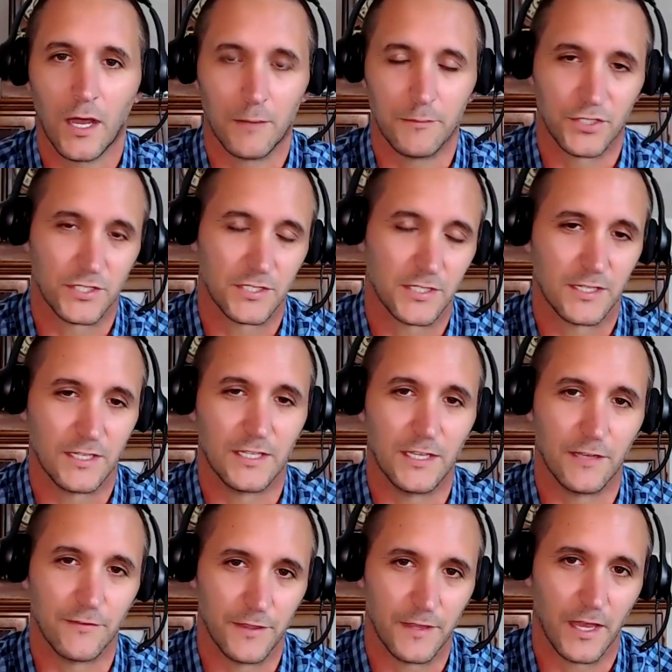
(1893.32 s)
just
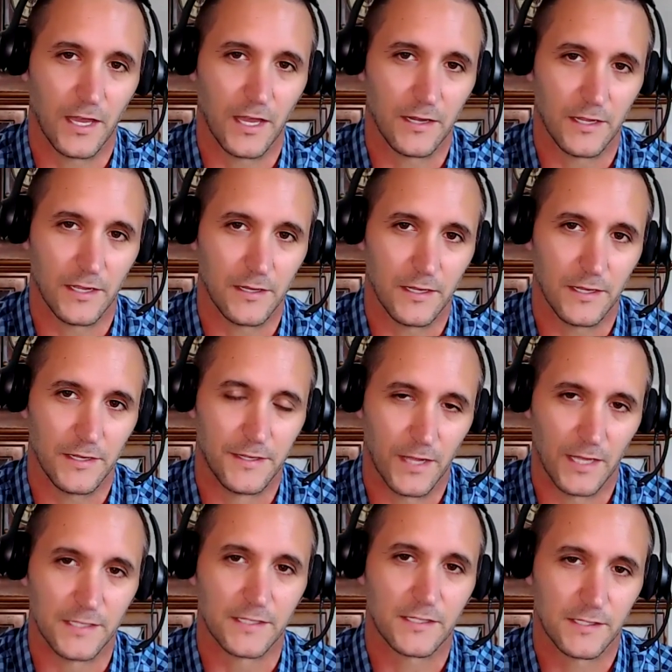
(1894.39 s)
given that it
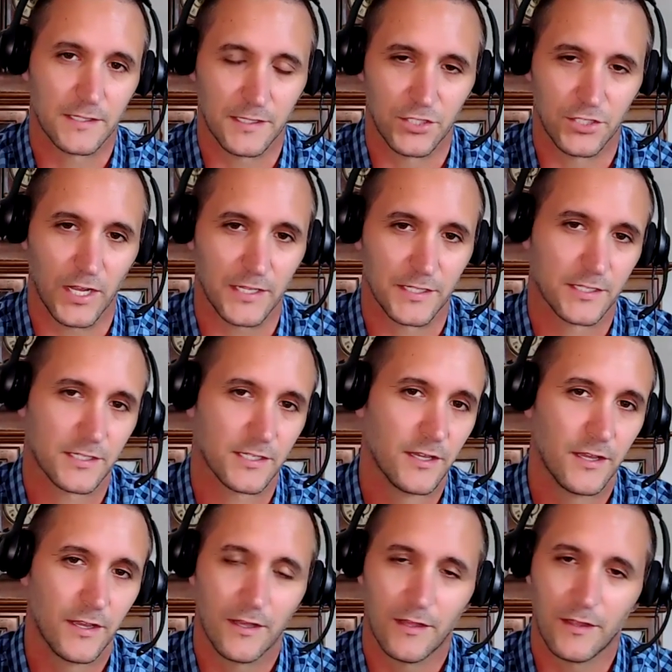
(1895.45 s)
does suggest
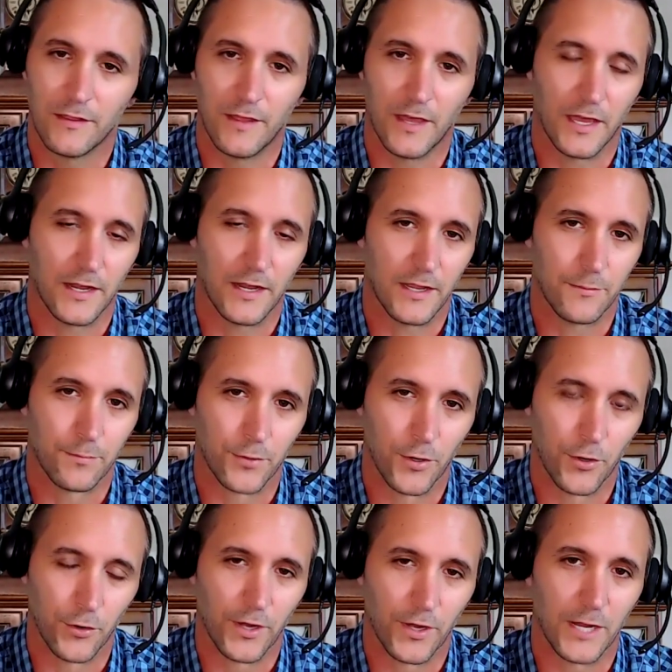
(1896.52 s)
that a
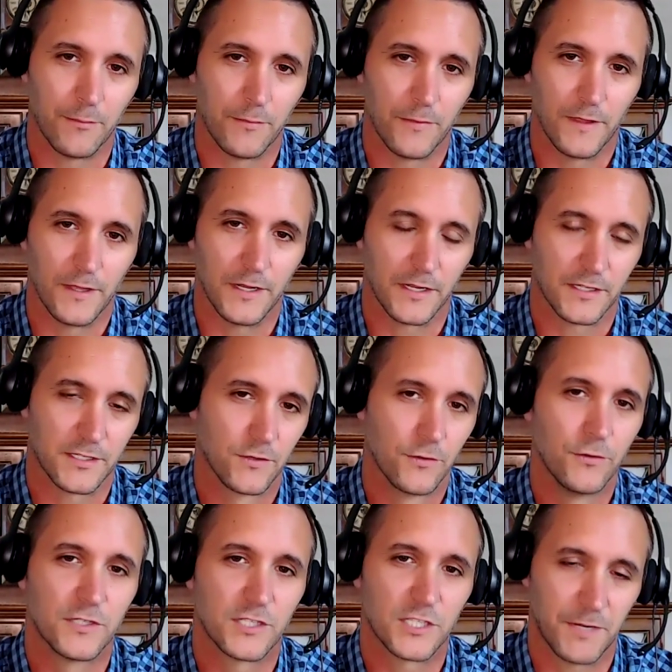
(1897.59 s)
program that
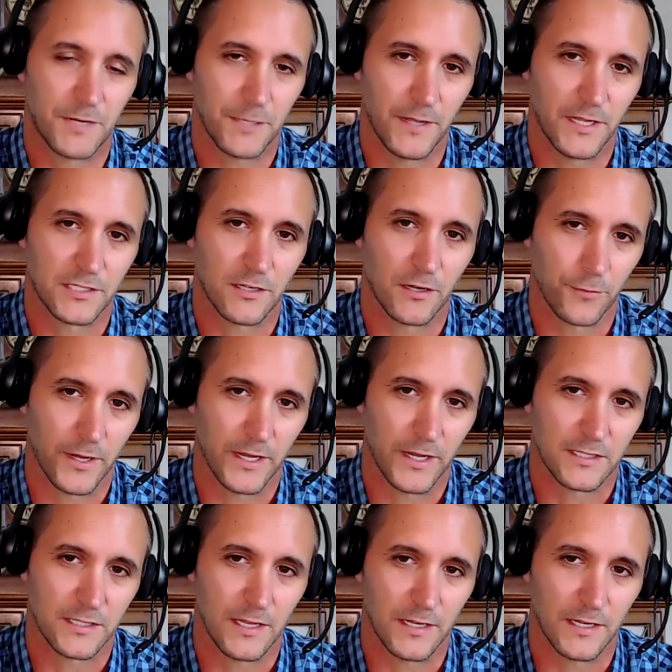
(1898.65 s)
excludes somebody based on
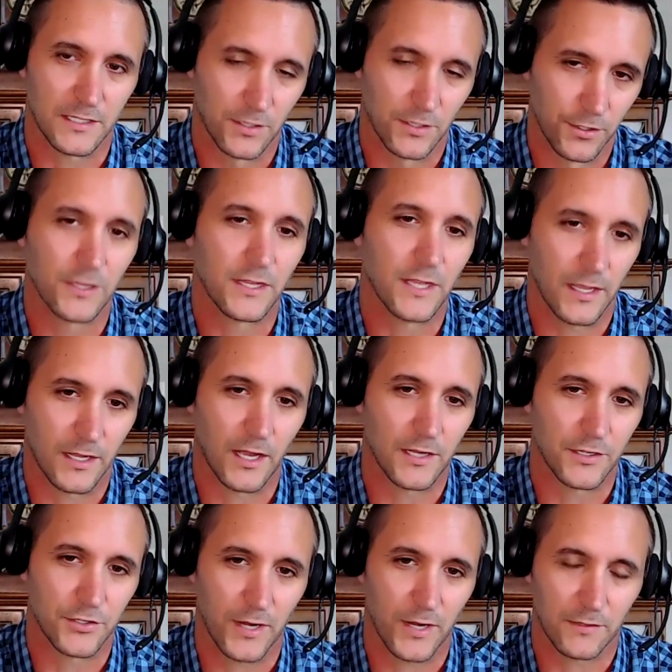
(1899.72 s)
race that is clearly a
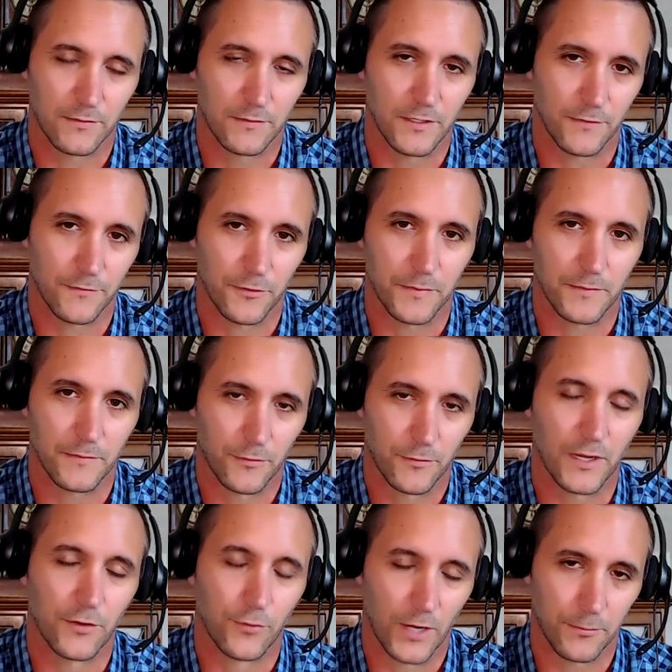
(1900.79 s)
contract,
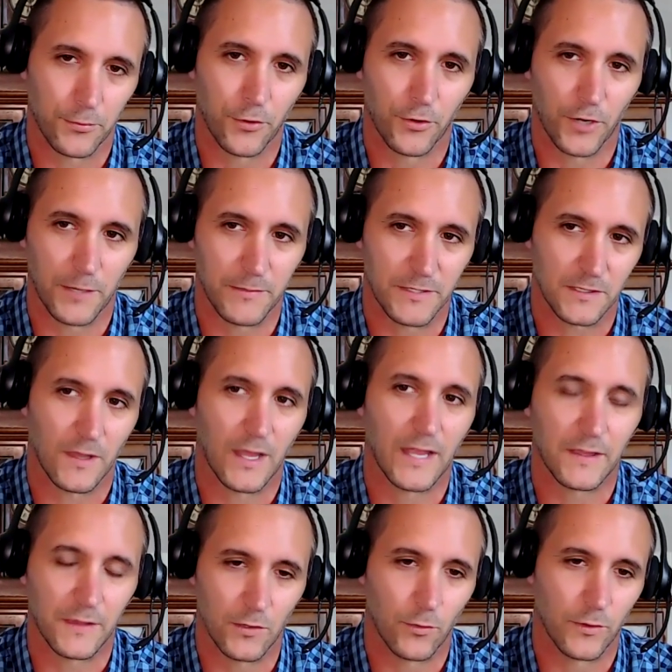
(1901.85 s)
through a grant program is
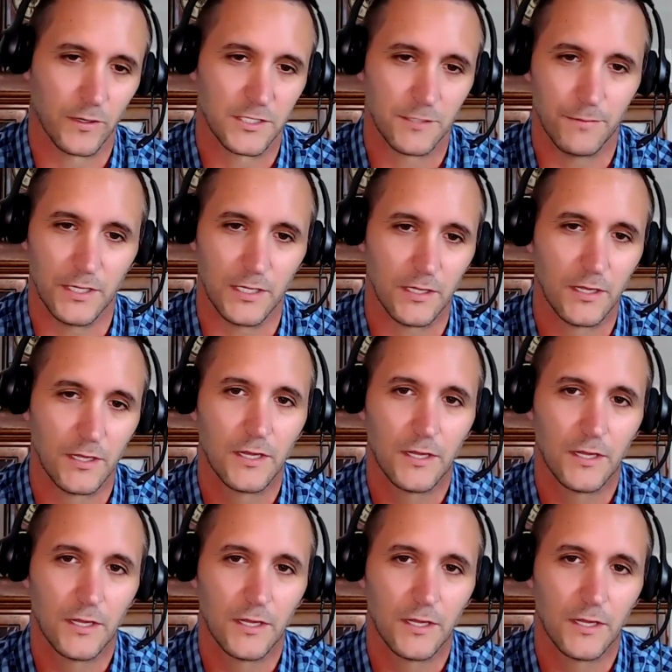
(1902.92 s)
likely going to be